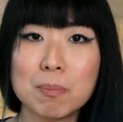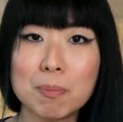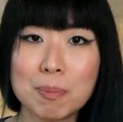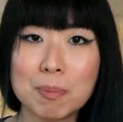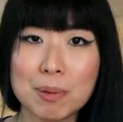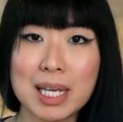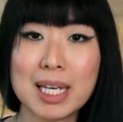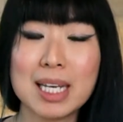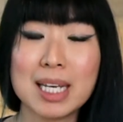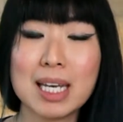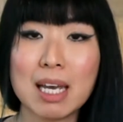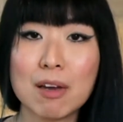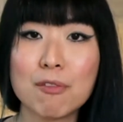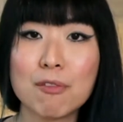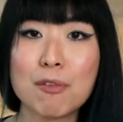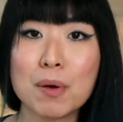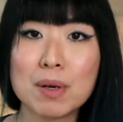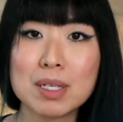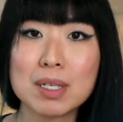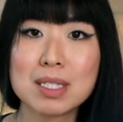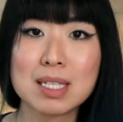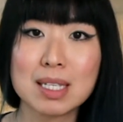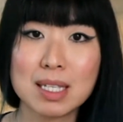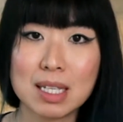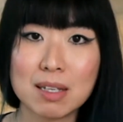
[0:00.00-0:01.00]
play a very
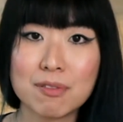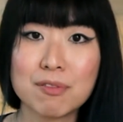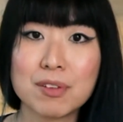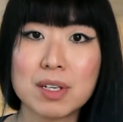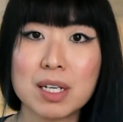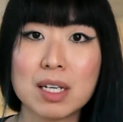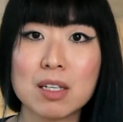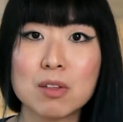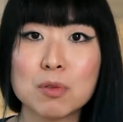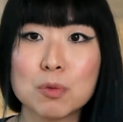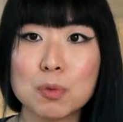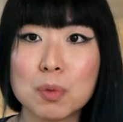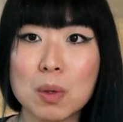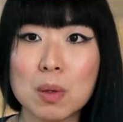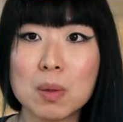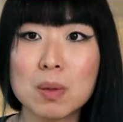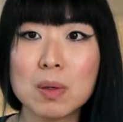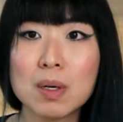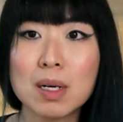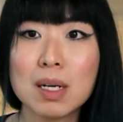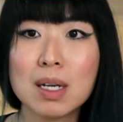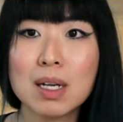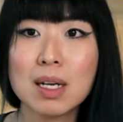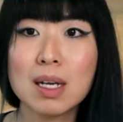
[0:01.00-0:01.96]
significant role.